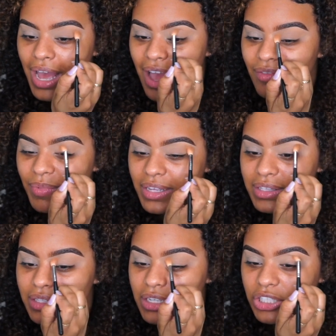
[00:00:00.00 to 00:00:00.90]
have been
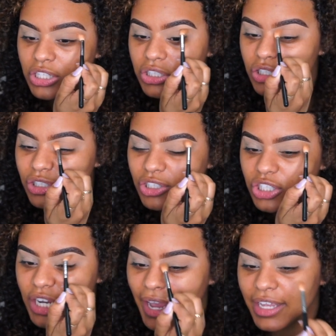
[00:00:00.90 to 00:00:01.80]
such a
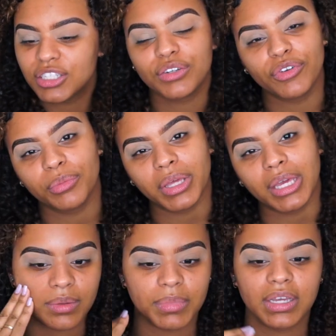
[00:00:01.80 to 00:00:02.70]
change for
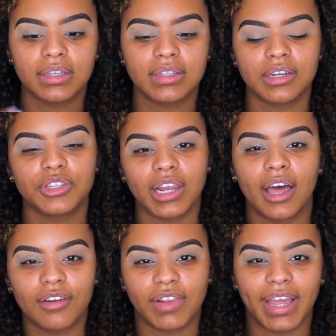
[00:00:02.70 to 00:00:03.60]
me, because there's a
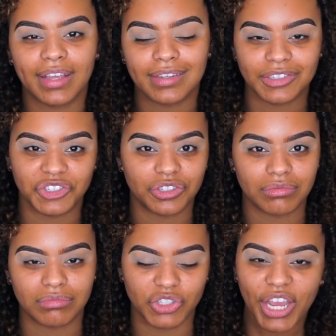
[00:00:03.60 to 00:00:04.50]
lot of, like,
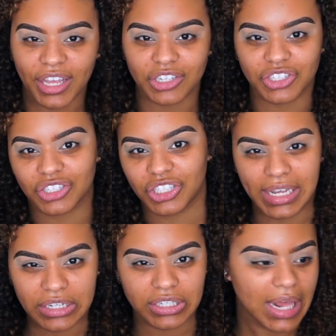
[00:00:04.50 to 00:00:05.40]

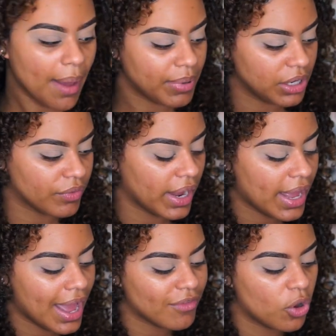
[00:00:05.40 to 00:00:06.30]
changes happening, right?
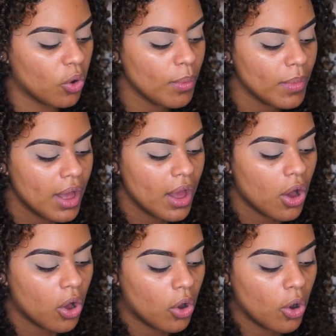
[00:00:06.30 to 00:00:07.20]
I have a whole
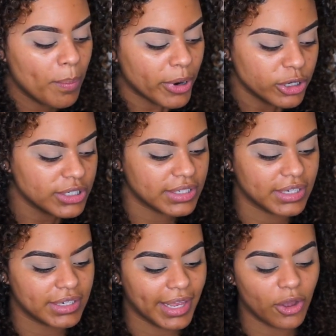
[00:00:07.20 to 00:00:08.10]

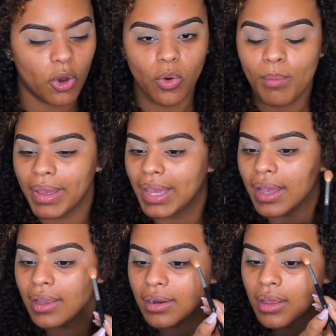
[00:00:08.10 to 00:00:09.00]
person, like a whole
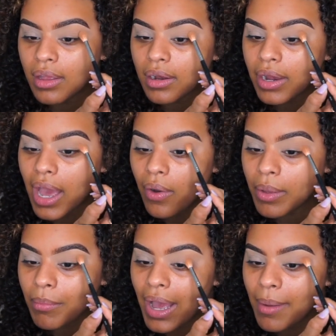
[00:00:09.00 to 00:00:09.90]
man now
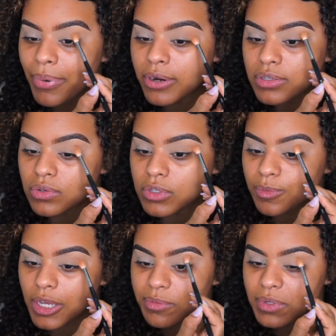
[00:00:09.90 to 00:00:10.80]
in my personal
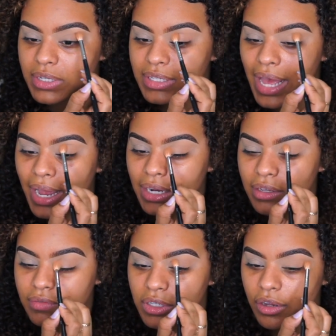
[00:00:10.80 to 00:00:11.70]
space, because I
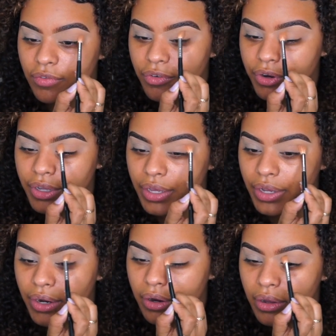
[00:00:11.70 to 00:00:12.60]
lived here for a
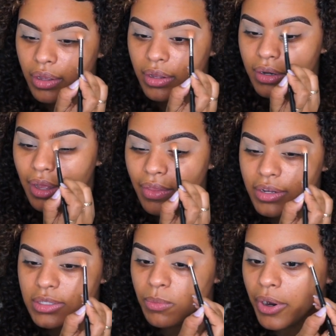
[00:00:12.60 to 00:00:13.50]
year. Now that
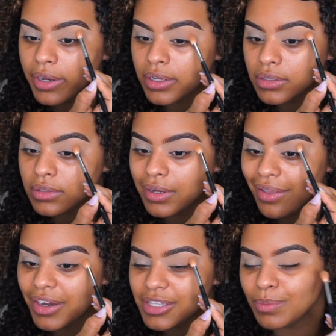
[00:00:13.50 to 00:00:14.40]
it's March,
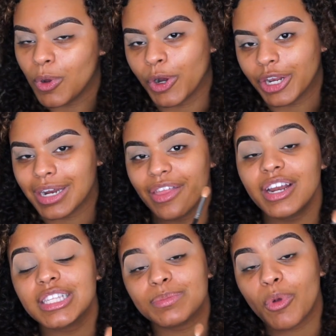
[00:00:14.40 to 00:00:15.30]

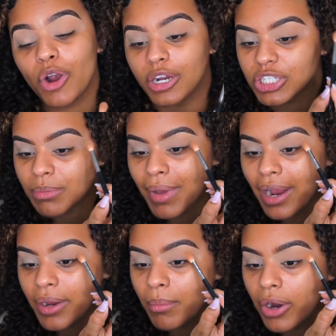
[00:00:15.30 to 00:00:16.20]

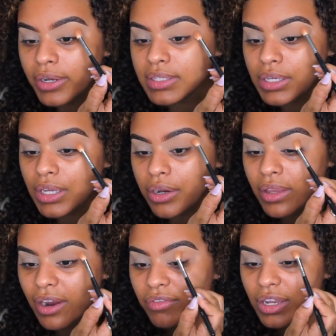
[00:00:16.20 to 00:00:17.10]
it marks a year
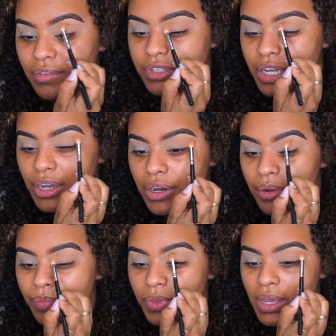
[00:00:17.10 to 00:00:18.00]
that I've lived
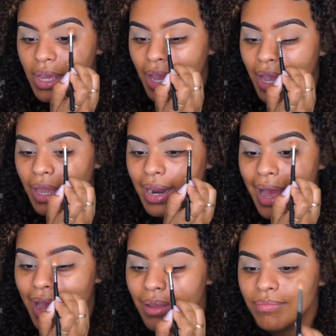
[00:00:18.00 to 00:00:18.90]
here, and
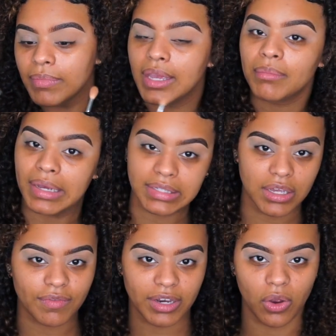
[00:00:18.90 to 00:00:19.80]
I made
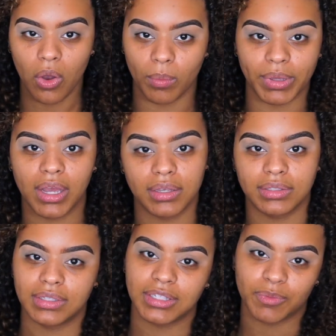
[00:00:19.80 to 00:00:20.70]
myself at home because
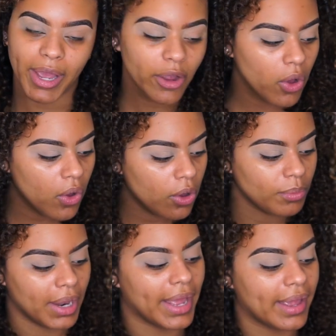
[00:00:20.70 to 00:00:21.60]
this is my
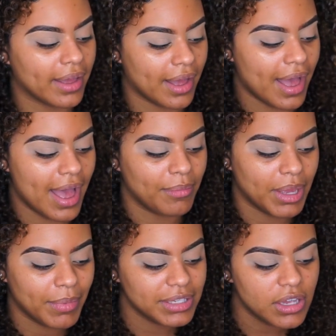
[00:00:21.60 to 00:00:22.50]
home. Like, I
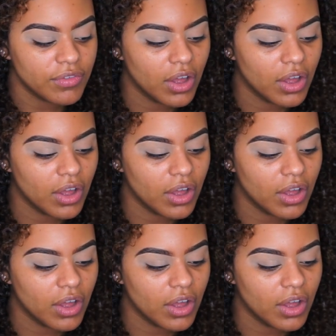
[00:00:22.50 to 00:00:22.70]
made myself